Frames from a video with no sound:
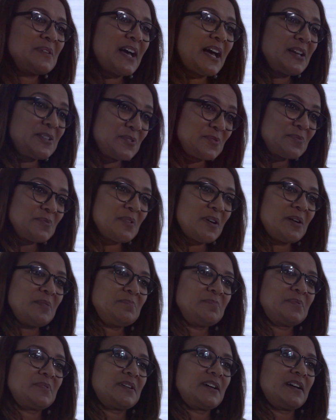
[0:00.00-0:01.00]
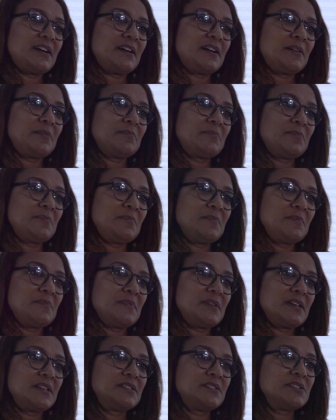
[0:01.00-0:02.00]
I grew up
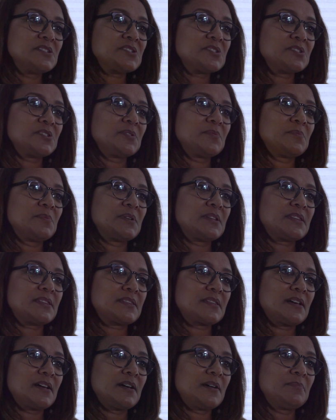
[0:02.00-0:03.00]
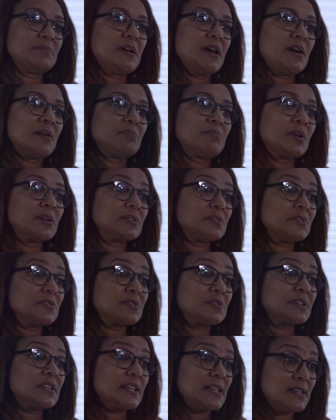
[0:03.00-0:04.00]
initially with Martin
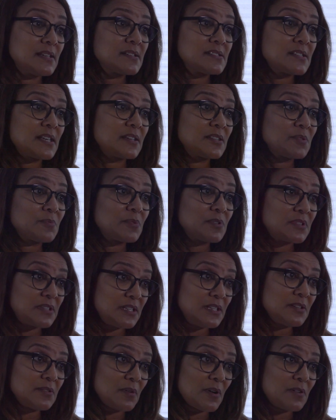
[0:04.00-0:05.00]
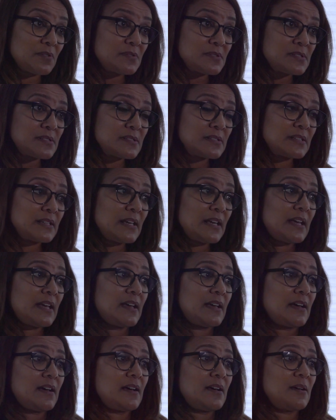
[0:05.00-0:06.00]
Luther King saying the word Negroes,
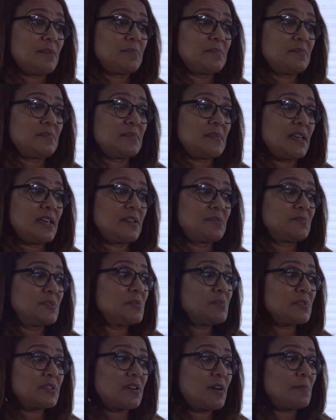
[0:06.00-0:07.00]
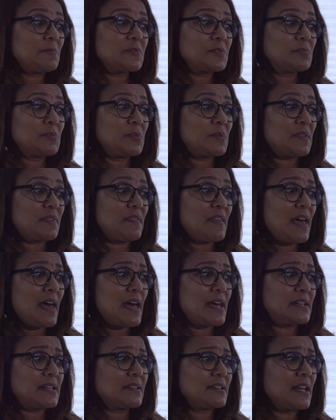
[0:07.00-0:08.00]
and we were comfortable with that.